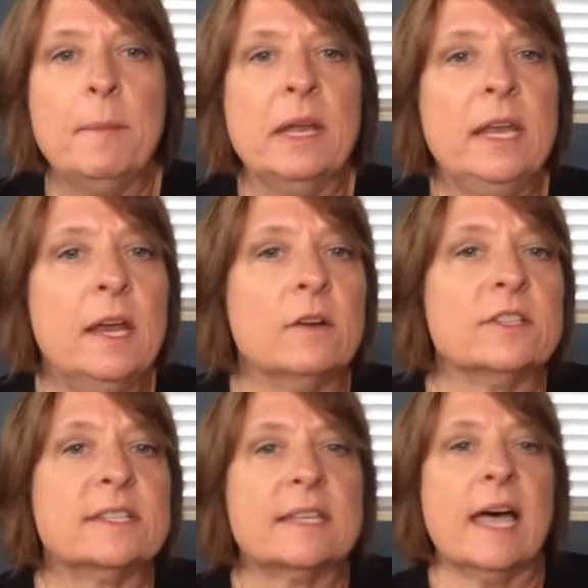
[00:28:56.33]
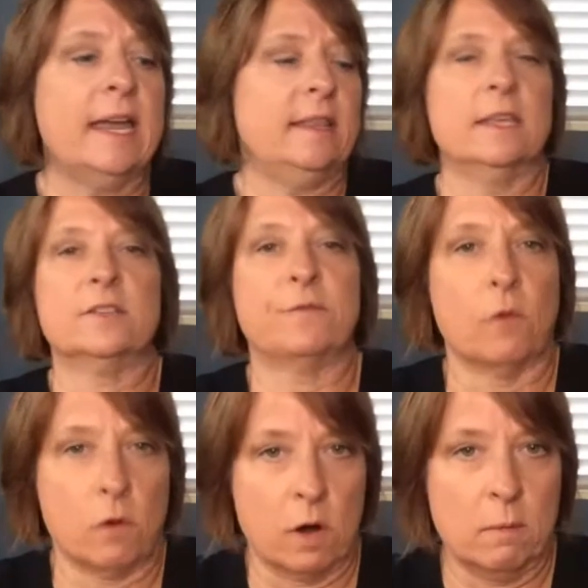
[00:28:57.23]
and here, sign this
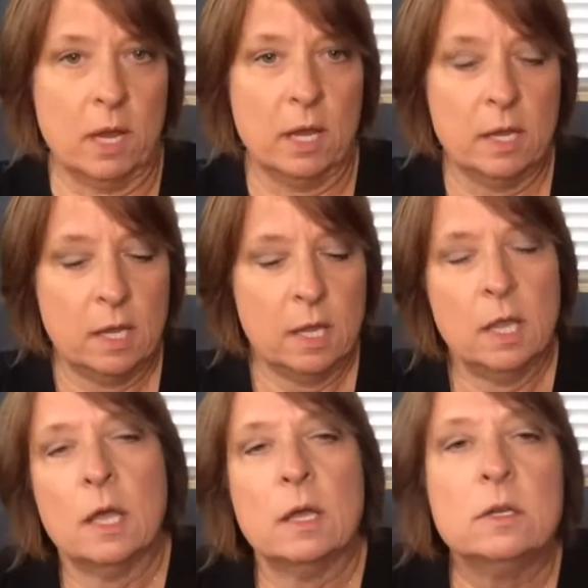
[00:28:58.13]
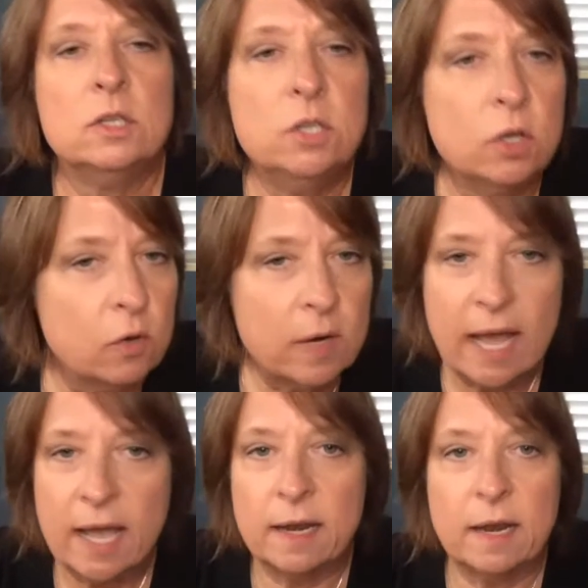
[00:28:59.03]
form. Do
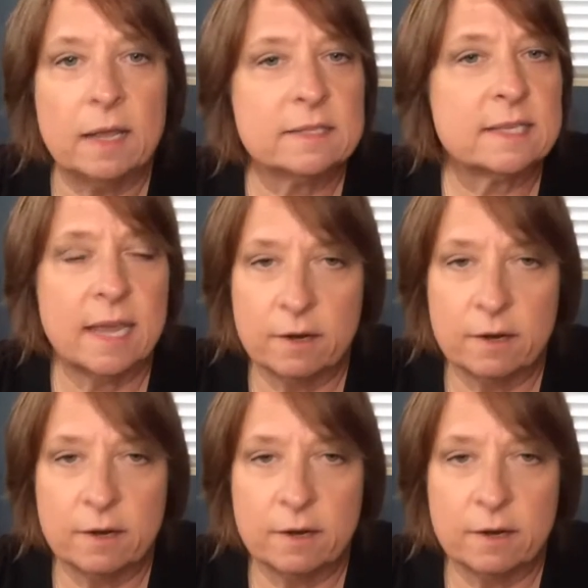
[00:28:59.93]
not sign